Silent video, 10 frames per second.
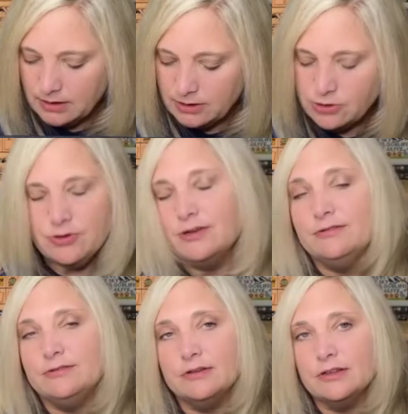You
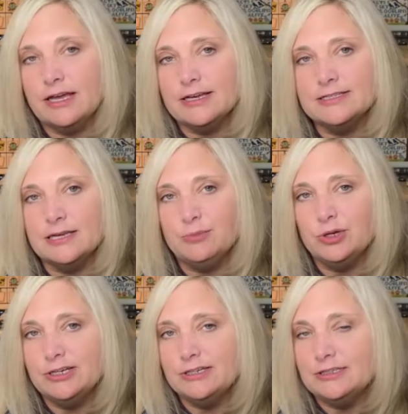can, like I said,
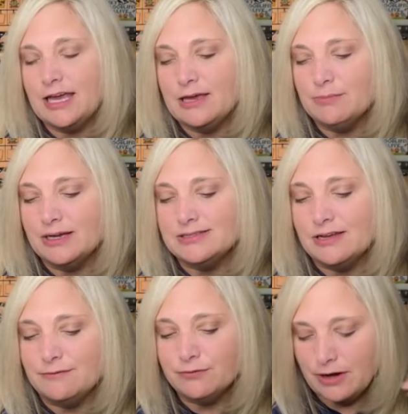put it in an 8 by
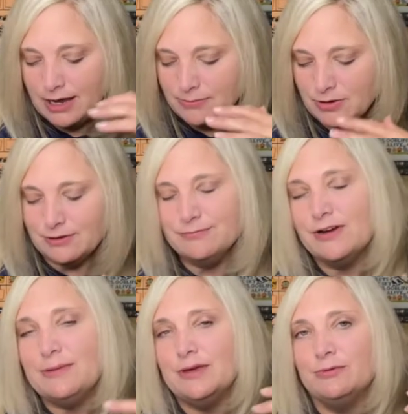10 frame. You can
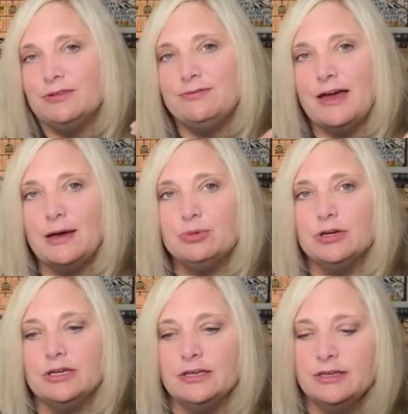frame it with
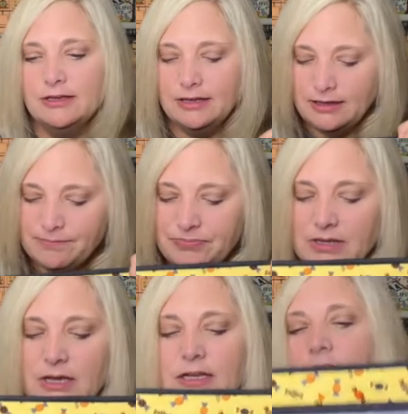fabric.
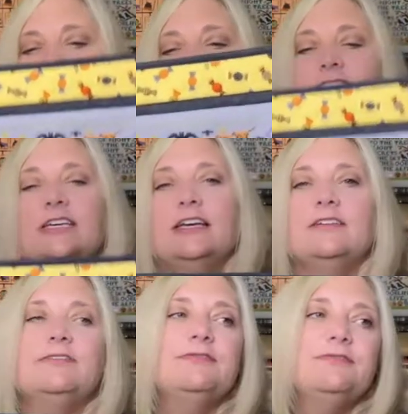Just
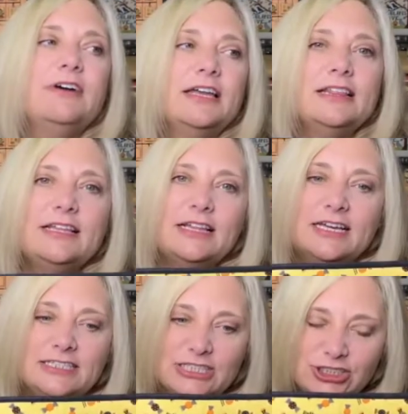a fun little
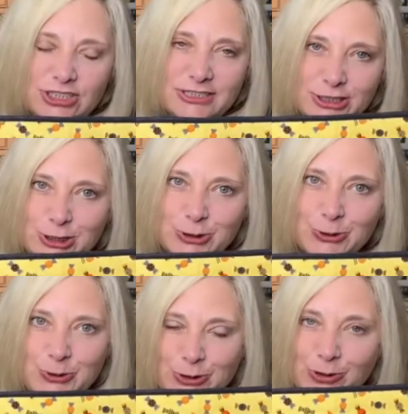addition
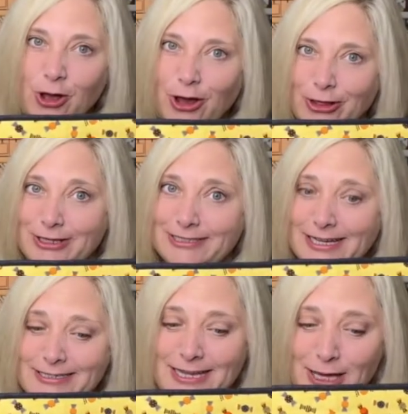to your
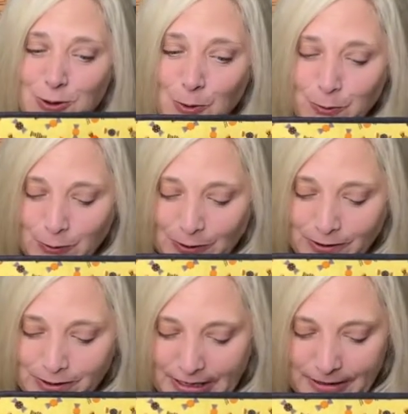holiday
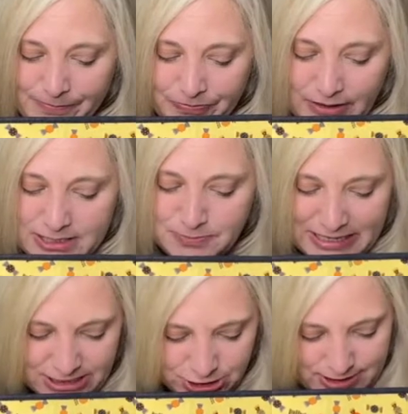decor. This
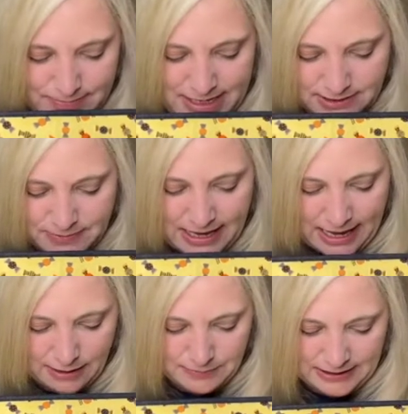piece just makes me
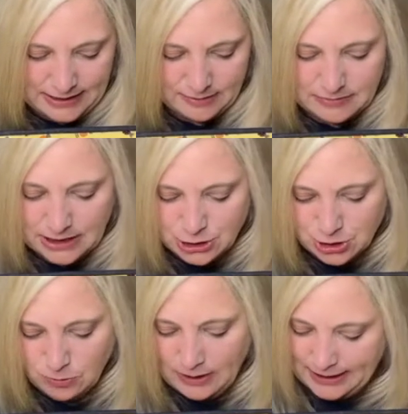happy, and I'm not
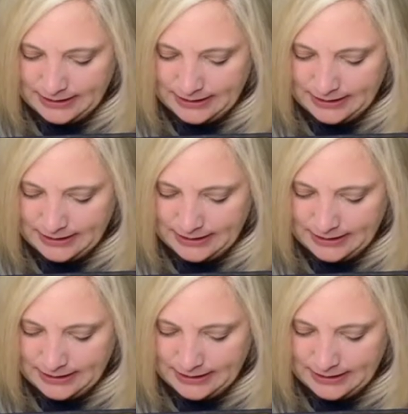sure why.